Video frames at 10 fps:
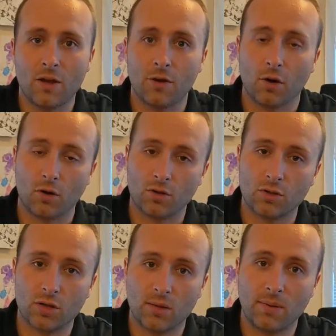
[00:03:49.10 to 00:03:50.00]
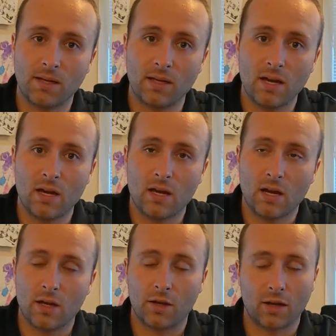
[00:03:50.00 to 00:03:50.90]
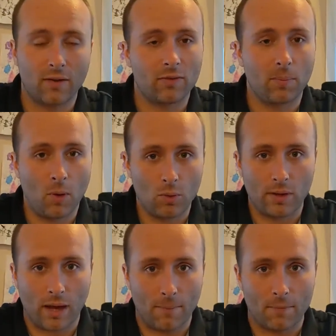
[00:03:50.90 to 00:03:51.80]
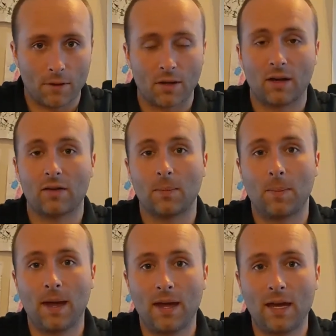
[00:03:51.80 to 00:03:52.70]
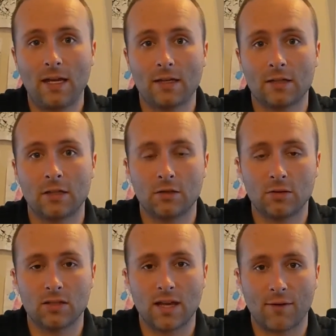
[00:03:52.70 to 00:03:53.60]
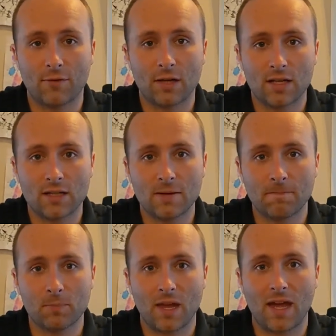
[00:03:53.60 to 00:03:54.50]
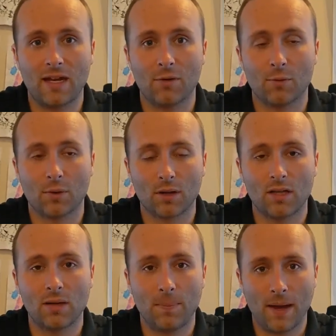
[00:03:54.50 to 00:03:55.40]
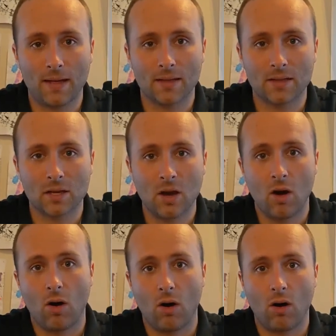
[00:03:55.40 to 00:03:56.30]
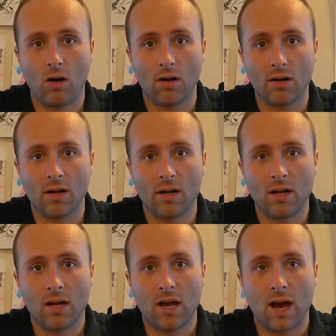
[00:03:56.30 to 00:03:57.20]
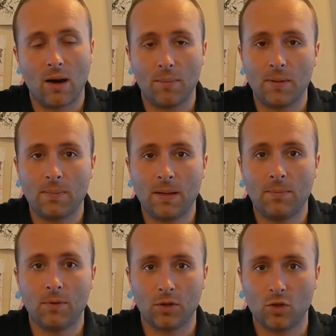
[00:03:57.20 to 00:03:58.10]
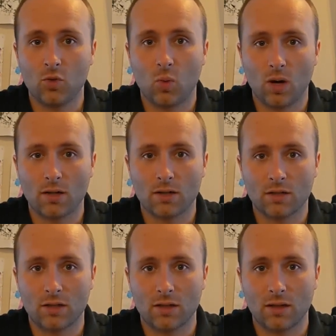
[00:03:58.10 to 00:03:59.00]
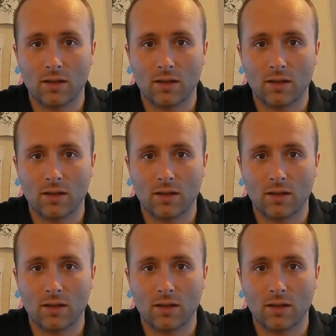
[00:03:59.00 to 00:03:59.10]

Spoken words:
You're going to have to pony up. You're going to have to pay to do this advertising, and it really depends on how many people you want to